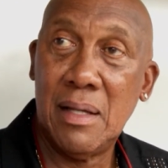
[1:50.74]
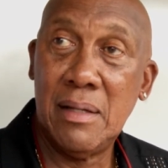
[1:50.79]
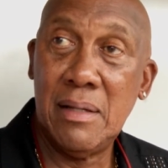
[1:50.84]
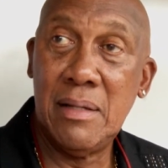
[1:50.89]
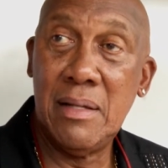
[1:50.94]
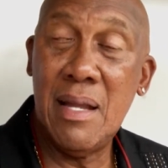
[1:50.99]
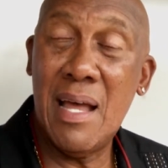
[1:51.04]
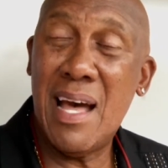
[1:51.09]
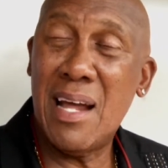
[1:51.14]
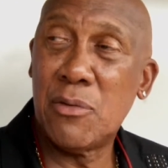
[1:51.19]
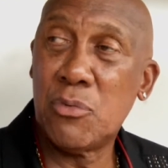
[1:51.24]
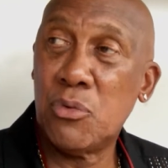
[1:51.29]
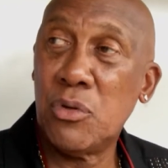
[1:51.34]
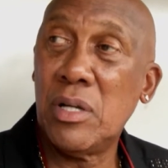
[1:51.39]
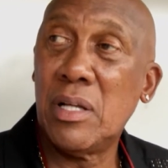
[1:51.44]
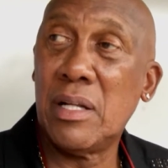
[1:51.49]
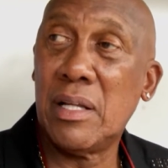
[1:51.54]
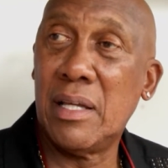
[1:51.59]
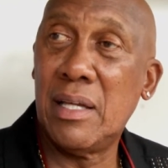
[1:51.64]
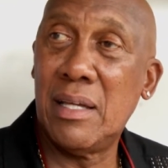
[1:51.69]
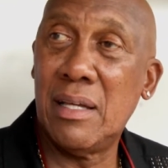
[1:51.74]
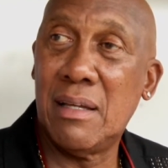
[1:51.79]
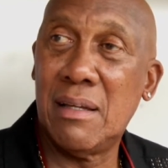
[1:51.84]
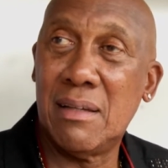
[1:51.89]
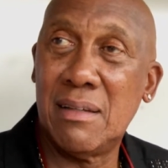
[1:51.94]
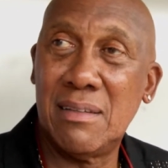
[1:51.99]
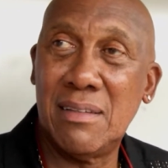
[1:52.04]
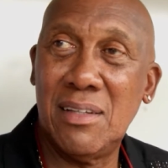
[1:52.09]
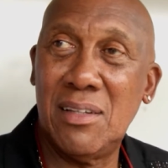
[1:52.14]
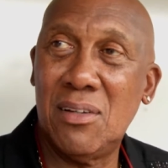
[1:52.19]
Not really.
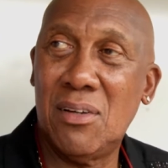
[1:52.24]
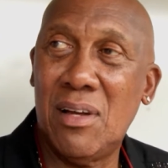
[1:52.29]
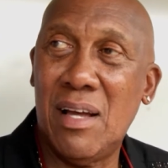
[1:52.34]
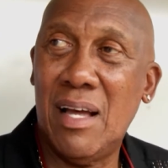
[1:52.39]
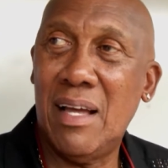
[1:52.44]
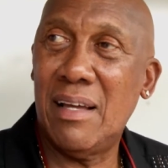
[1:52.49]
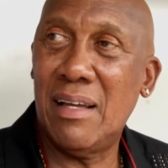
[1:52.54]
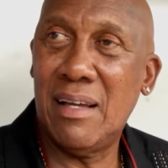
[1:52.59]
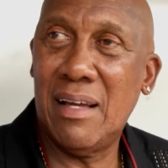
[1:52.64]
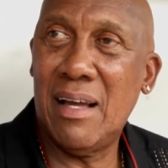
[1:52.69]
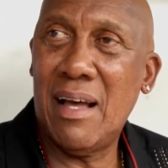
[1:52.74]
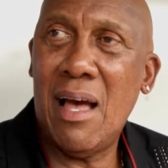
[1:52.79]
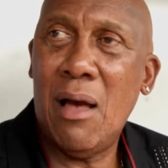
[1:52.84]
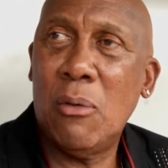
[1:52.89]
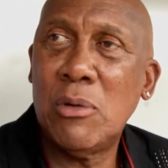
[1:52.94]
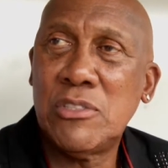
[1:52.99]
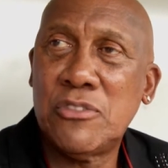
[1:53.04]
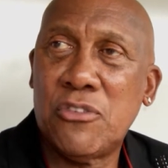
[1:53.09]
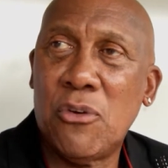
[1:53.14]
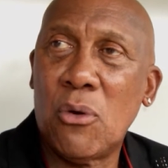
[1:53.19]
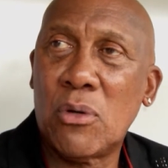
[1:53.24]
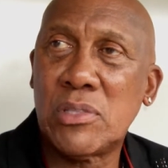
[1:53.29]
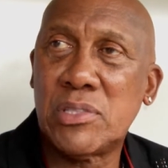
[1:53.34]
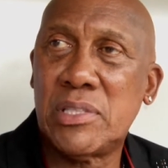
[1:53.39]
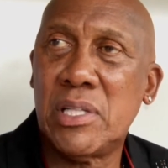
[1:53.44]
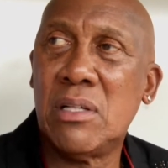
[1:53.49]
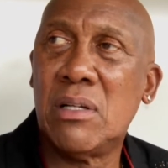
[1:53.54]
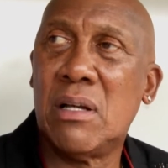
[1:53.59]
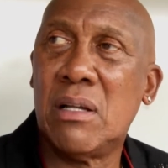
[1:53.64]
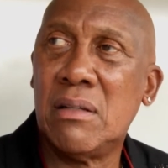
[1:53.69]
You know, I always focused
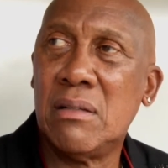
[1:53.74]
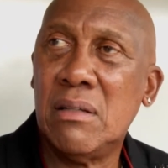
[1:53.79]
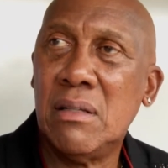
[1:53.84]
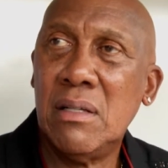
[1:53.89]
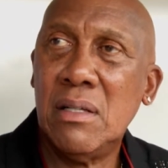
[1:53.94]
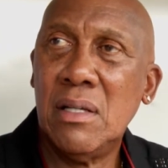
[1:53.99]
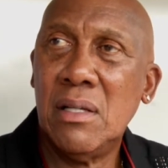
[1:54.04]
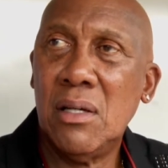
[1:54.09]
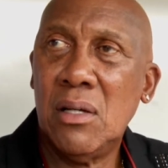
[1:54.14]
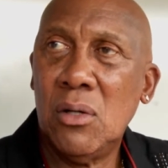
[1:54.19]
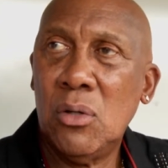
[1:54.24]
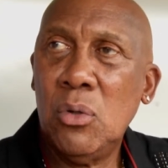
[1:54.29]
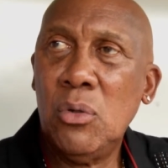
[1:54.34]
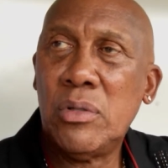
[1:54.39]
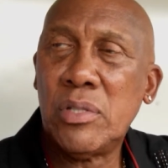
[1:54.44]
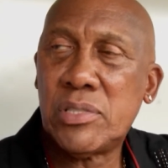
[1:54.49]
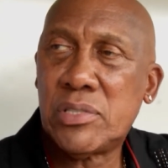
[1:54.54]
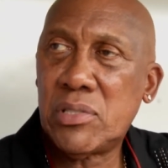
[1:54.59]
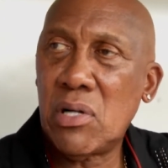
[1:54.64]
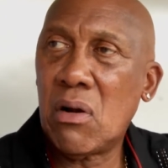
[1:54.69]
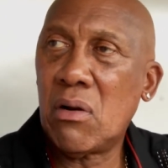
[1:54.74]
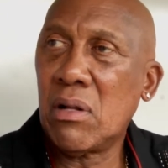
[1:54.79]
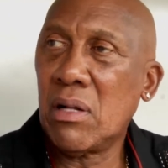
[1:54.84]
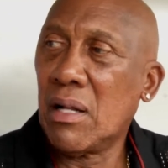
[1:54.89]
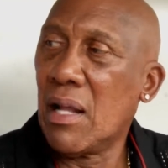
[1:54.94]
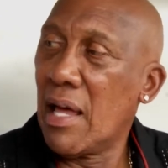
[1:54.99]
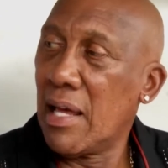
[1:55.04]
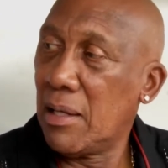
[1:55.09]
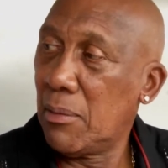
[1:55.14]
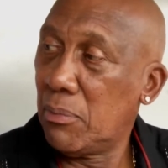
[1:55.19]
in on who the starting
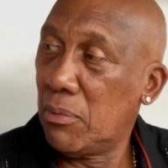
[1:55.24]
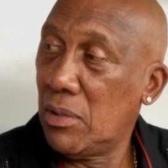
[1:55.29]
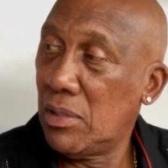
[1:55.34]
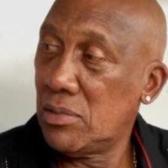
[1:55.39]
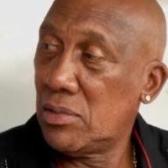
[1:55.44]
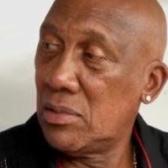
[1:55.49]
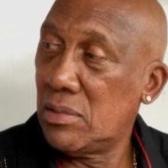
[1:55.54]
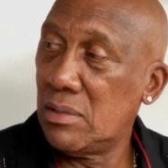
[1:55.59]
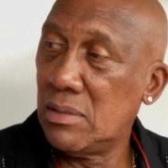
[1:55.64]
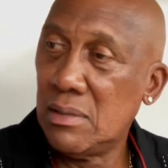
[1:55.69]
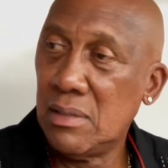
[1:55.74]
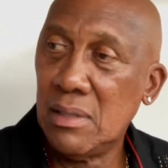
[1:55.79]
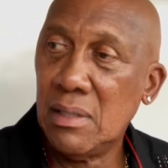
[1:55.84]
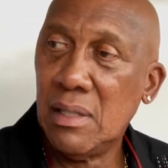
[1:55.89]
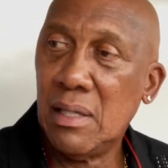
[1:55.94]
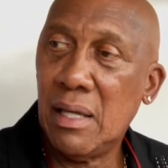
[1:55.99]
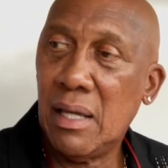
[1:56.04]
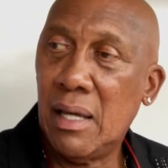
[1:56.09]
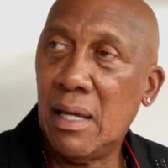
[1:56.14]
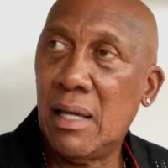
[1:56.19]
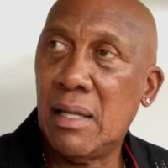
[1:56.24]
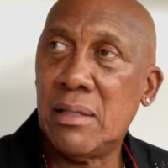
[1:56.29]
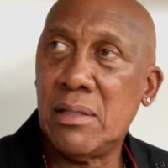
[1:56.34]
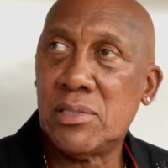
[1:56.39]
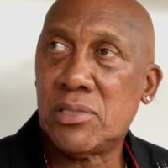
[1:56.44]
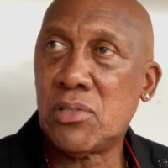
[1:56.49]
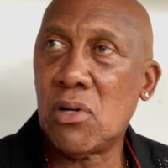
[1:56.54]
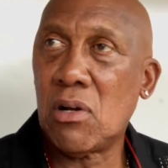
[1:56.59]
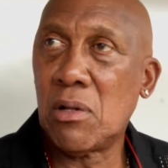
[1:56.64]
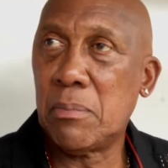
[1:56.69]
lineup was and the
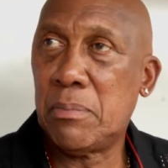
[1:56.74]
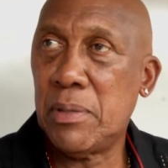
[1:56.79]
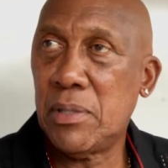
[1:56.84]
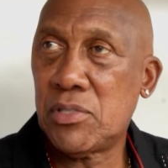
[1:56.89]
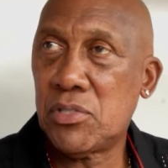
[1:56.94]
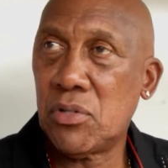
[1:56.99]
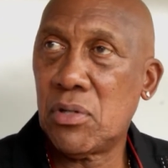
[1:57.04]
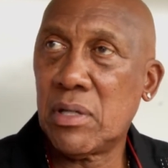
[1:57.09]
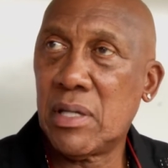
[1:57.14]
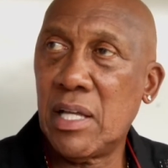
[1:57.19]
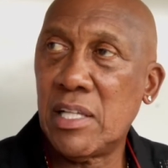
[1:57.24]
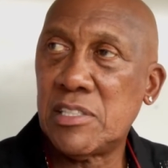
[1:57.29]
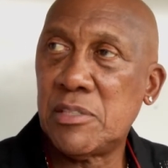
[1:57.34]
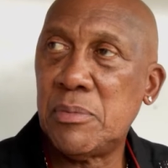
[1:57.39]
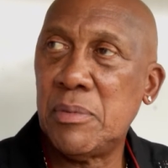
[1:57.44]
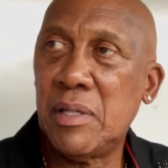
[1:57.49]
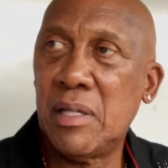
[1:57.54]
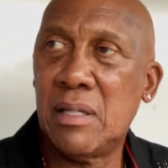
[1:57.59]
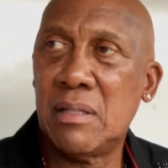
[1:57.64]
starting pitcher against me.